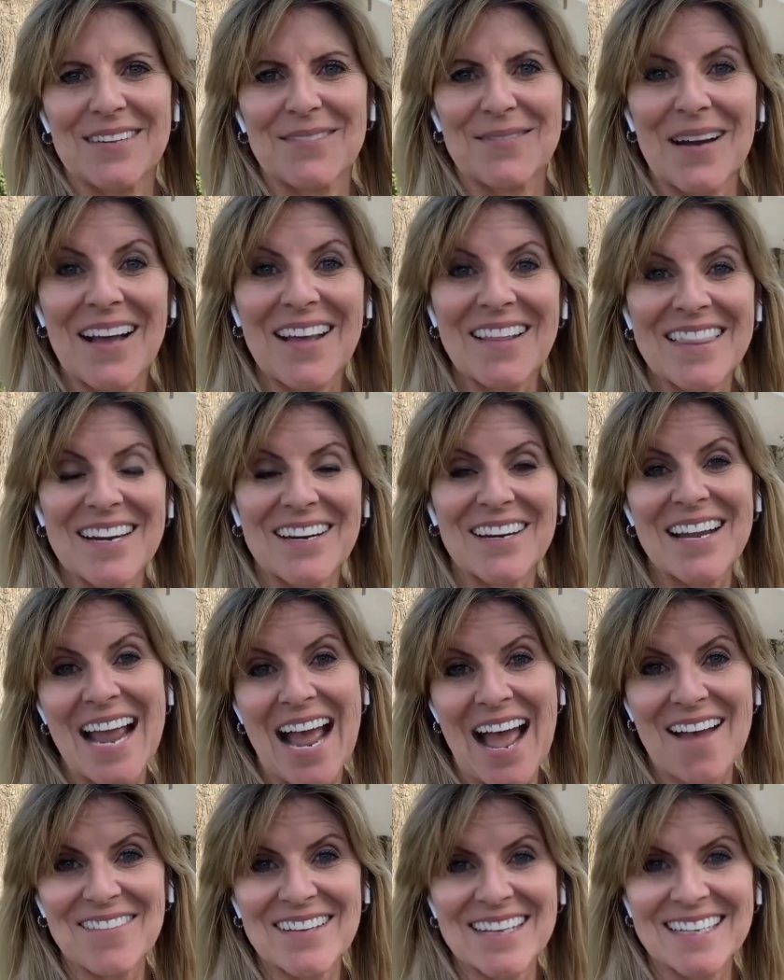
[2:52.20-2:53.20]
Well, there you
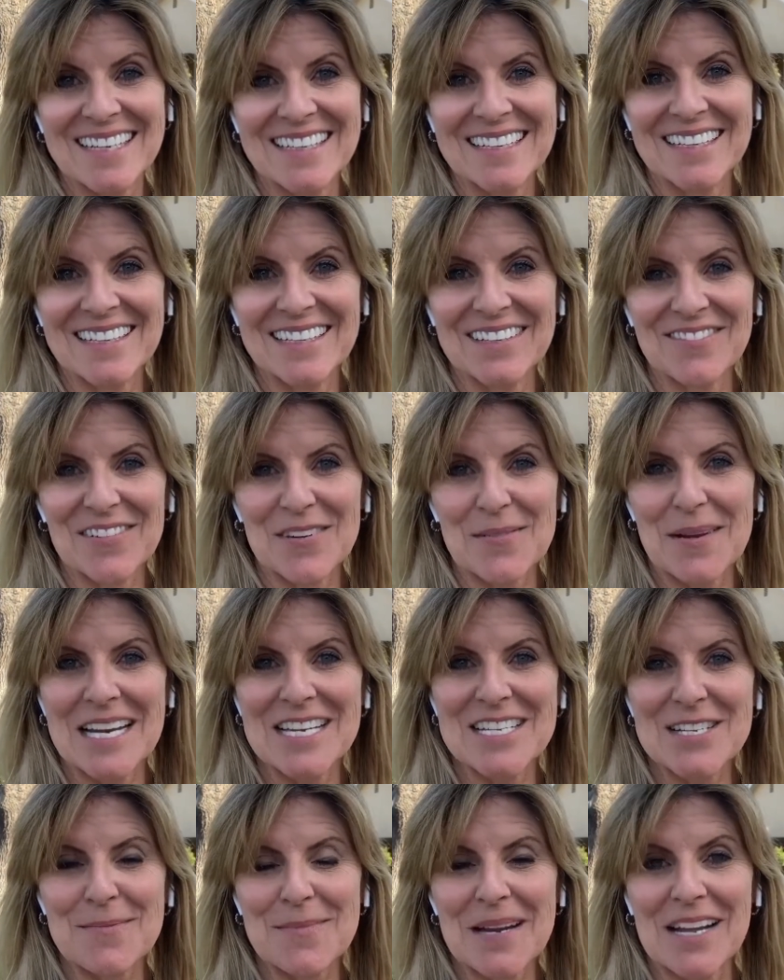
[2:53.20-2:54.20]
have it, a little
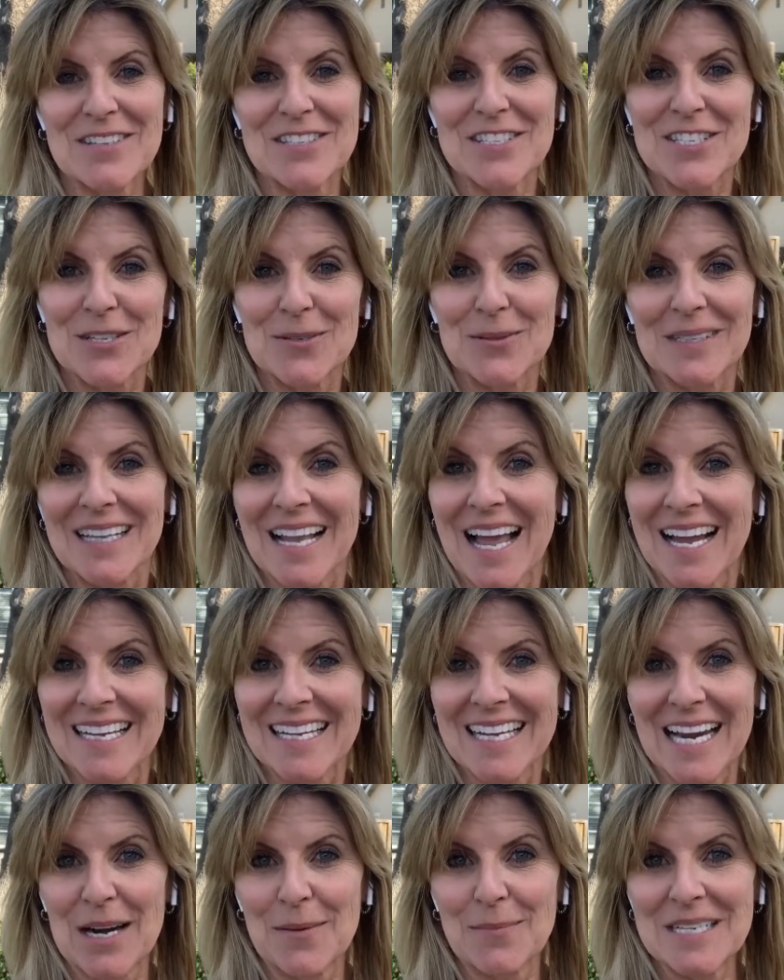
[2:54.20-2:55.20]
information about sewer line
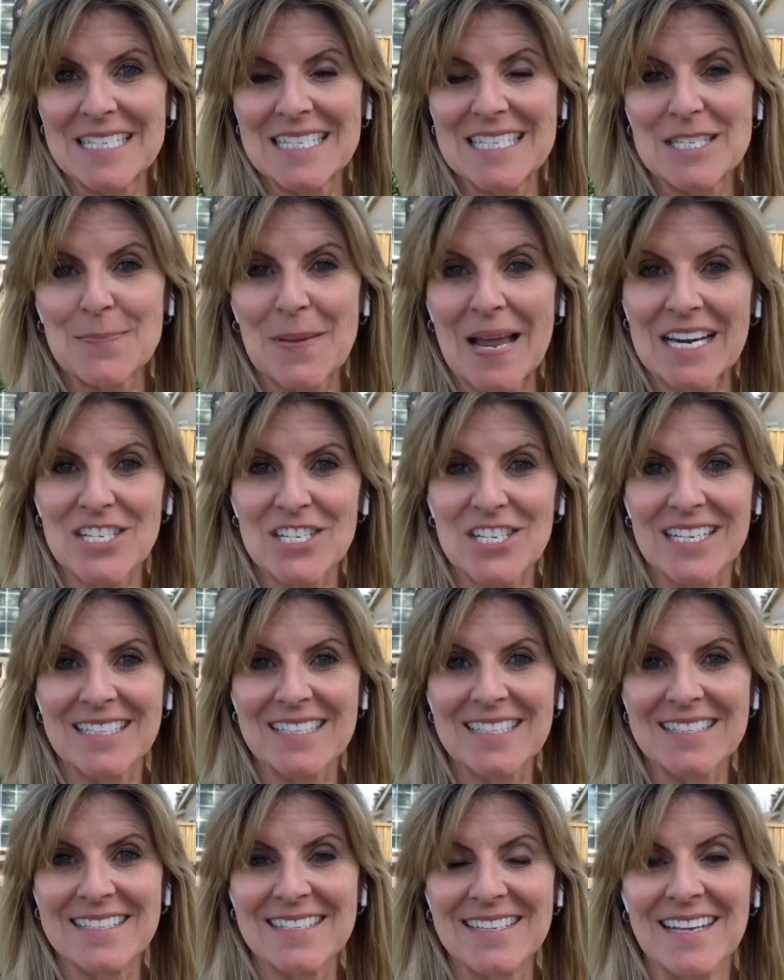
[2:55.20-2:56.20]
camera
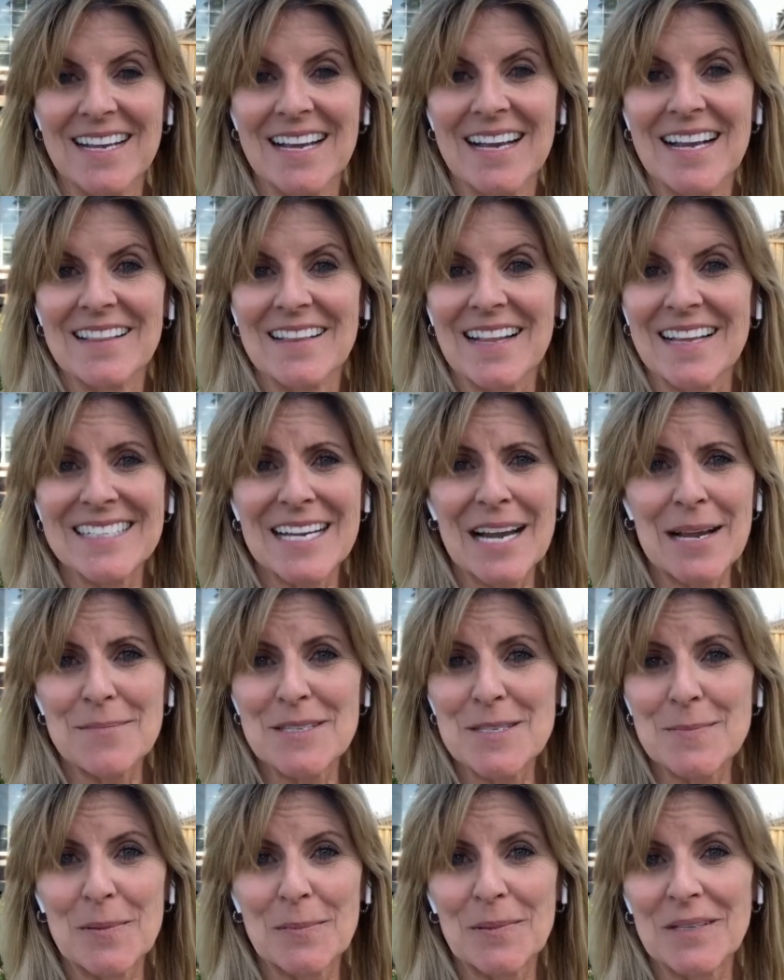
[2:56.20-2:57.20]
inspections. A lot of
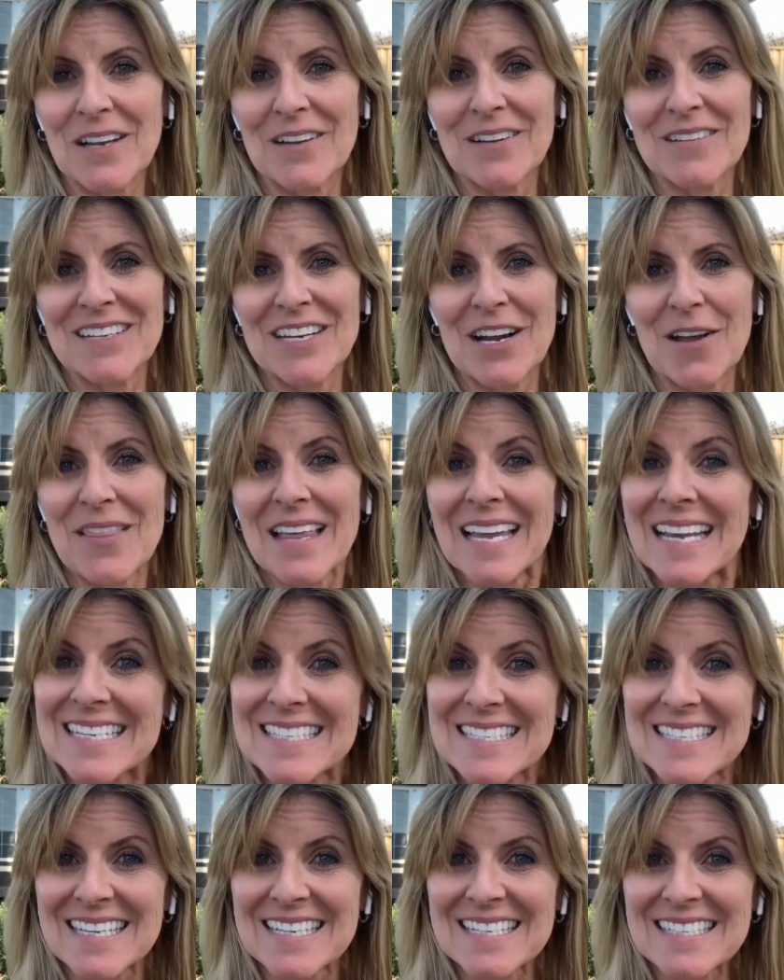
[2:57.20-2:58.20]
times people don't even know they
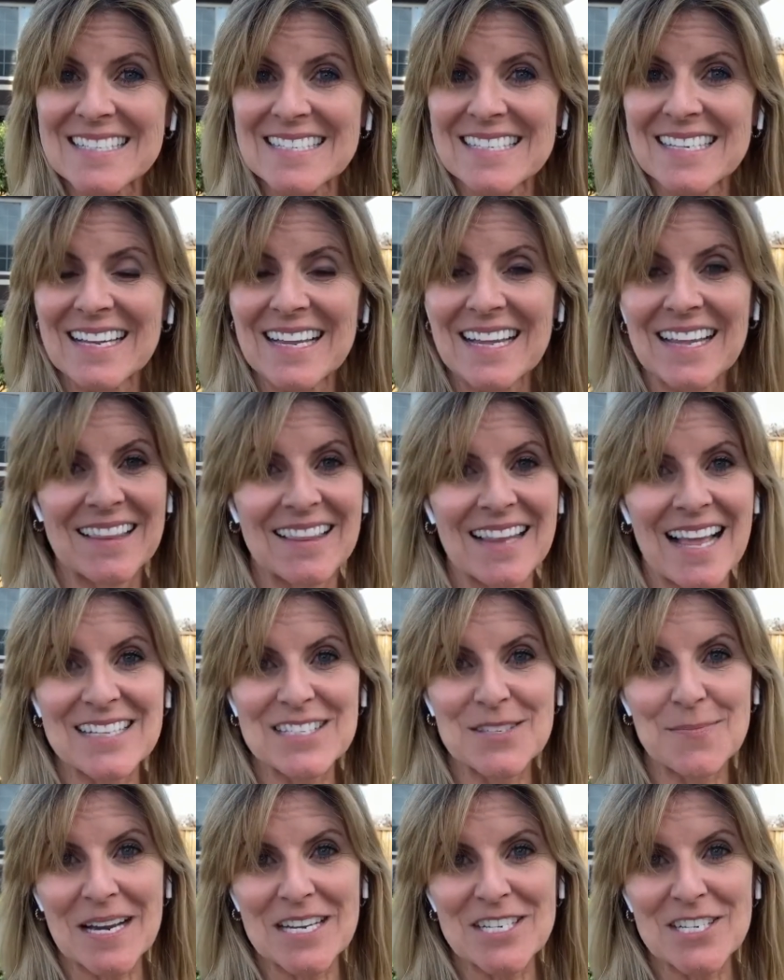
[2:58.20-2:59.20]
exist, and
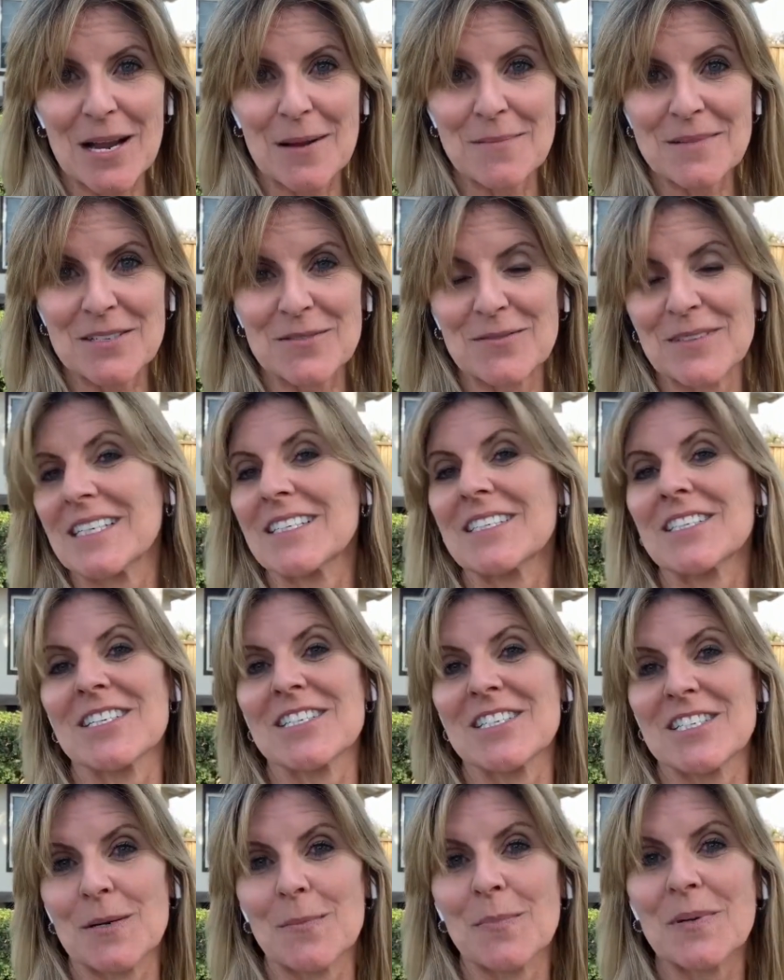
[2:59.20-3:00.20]
that's my job as a realtor,
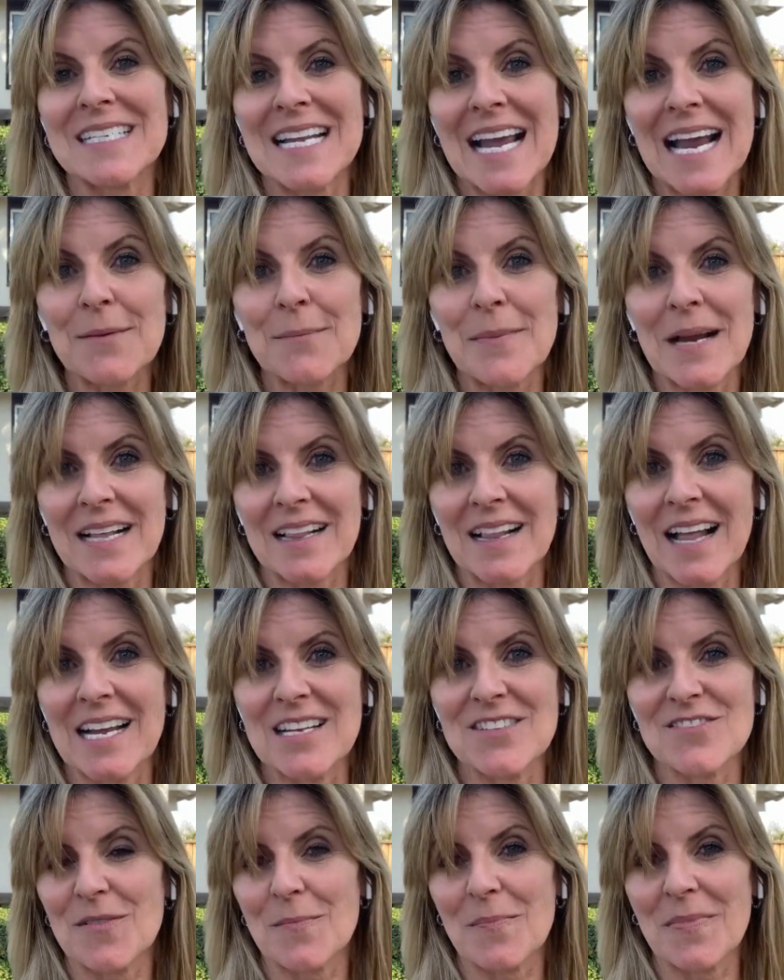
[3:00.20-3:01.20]
is to protect my
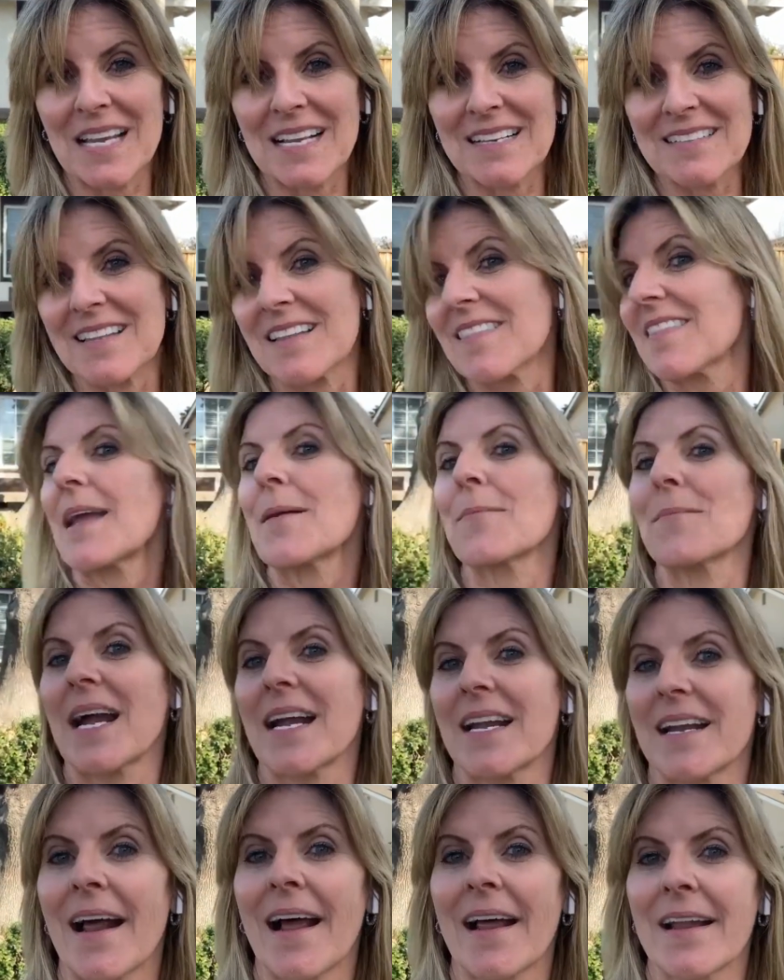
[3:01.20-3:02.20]
clients from things that they
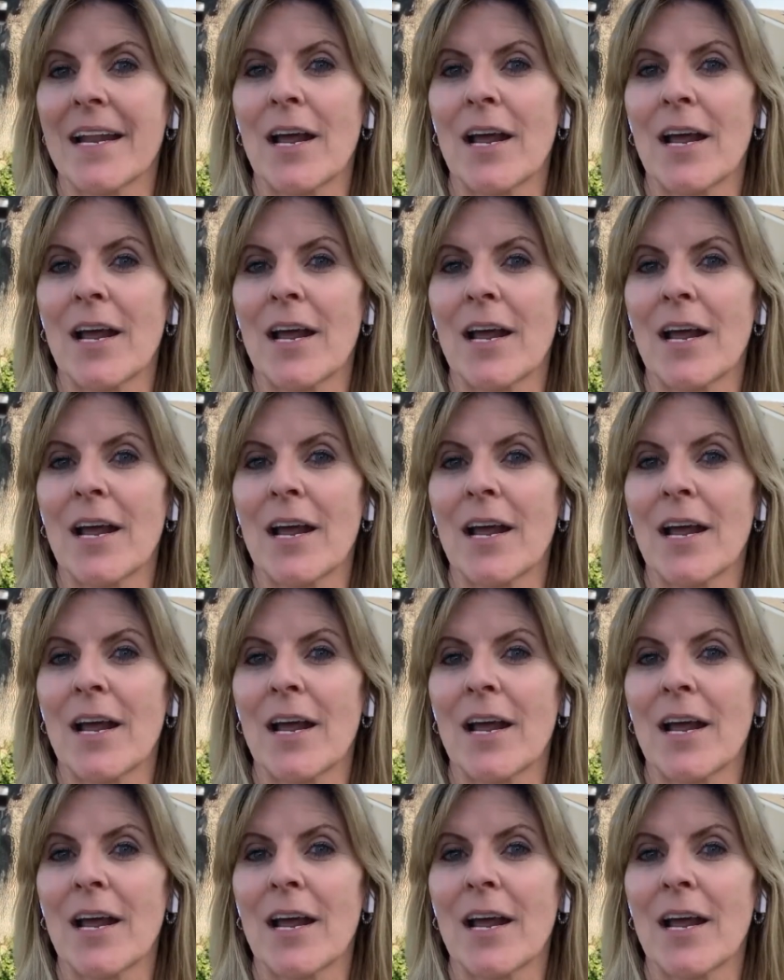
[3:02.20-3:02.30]
might not